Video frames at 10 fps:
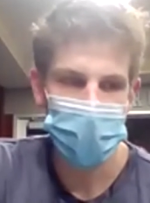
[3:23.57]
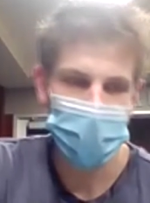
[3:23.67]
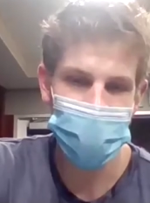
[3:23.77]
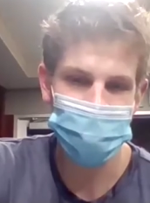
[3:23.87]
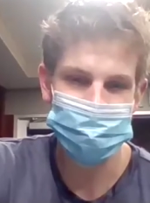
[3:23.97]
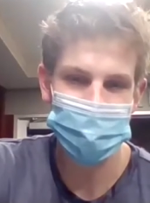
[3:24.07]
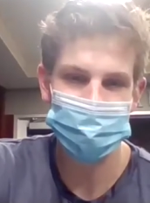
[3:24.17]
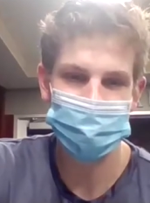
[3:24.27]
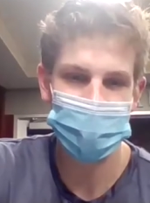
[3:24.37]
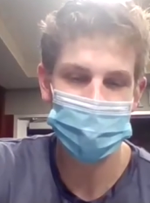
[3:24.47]
yeah, it's kind
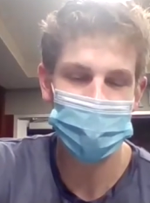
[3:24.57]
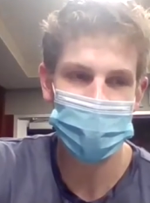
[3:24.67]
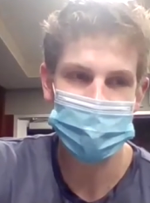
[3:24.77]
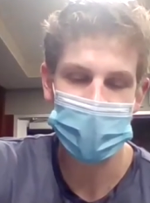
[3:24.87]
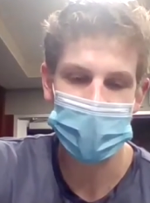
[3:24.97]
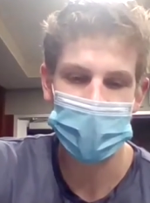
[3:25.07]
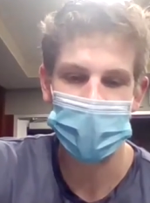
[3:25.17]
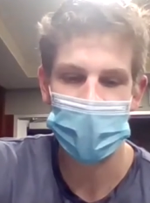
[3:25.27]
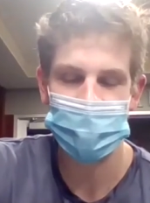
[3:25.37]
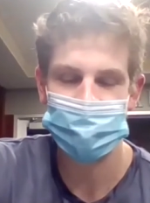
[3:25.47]
of funny, Wads. I uh,
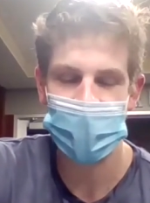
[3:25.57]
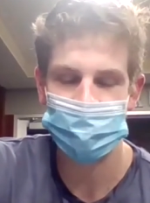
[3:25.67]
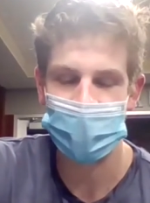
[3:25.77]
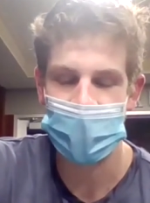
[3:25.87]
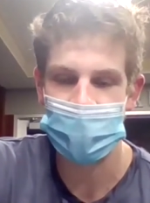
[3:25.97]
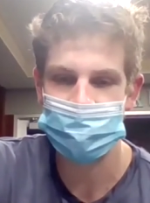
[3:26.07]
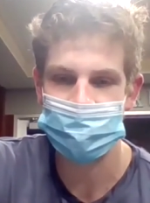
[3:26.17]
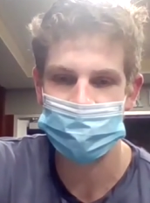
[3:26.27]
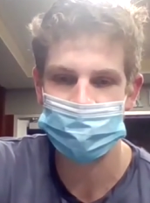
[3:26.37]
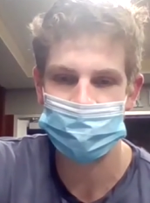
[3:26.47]
actually had one last
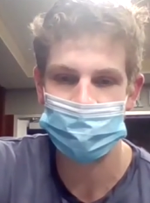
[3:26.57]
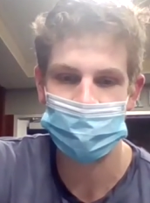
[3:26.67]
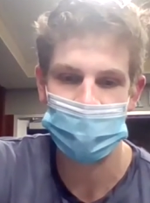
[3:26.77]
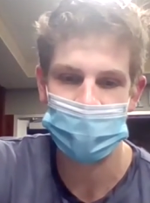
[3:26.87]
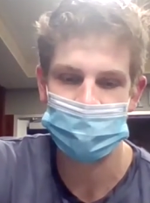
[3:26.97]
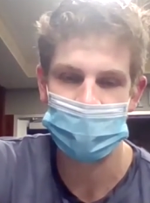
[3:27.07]
year too, but